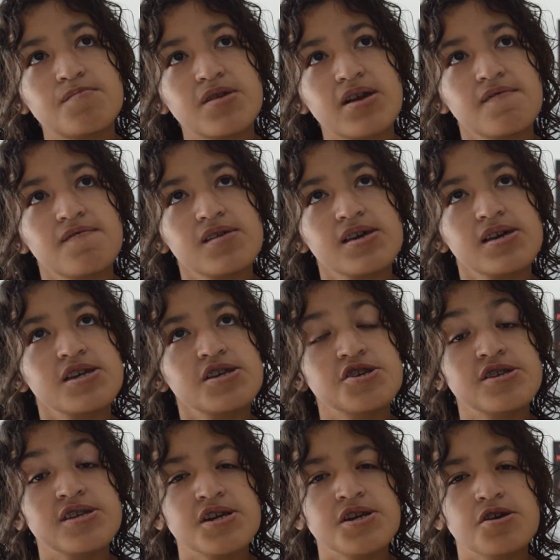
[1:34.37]
but I feel like he's
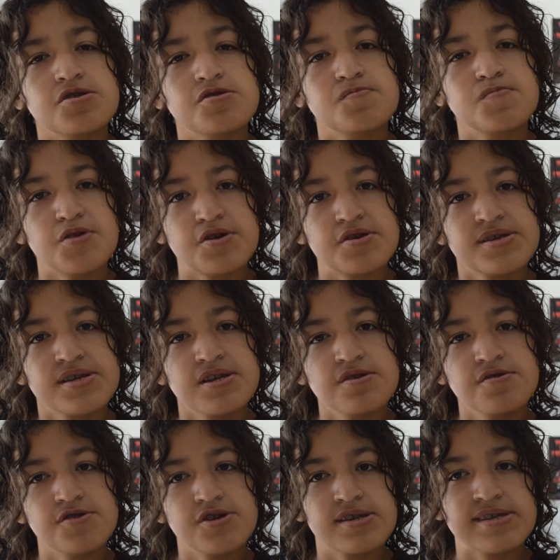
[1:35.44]
just another person
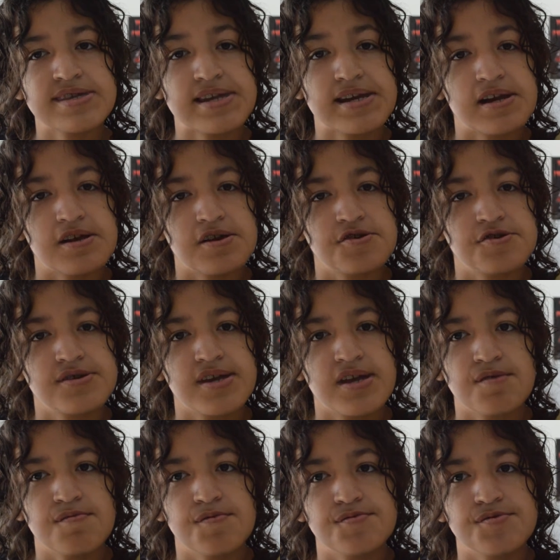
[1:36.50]
who just didn't
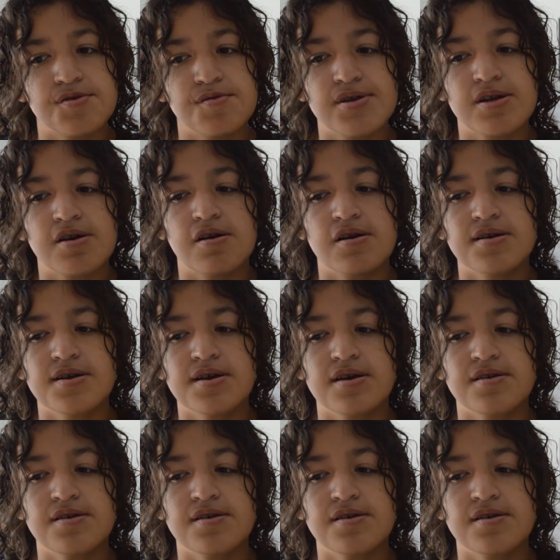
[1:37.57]
understand what was going on.